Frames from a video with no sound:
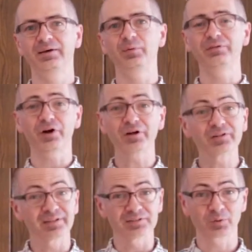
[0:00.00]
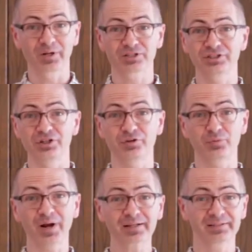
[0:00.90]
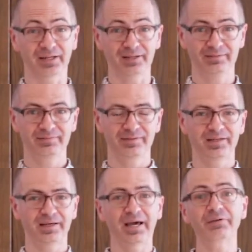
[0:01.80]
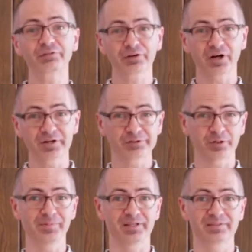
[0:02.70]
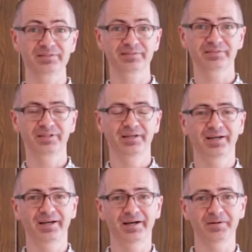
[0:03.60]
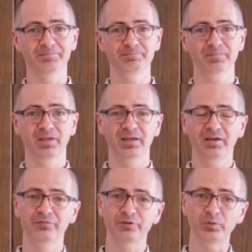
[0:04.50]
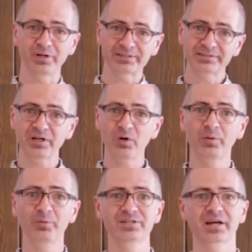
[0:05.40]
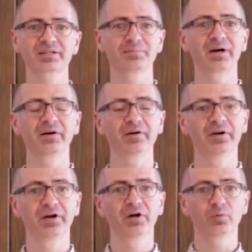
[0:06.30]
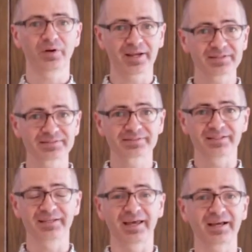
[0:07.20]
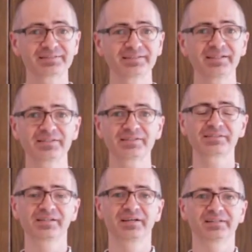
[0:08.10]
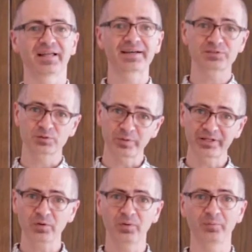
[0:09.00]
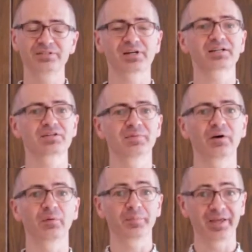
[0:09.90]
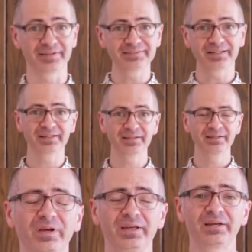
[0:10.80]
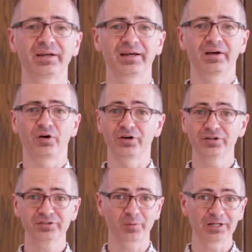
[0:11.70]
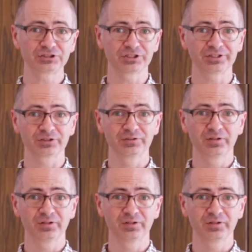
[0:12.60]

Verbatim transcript: We've heard this question directly after our sermons. Um, a few weeks ago, when we talked about race in Exodus, last week, when we talked about repenting, we heard the question,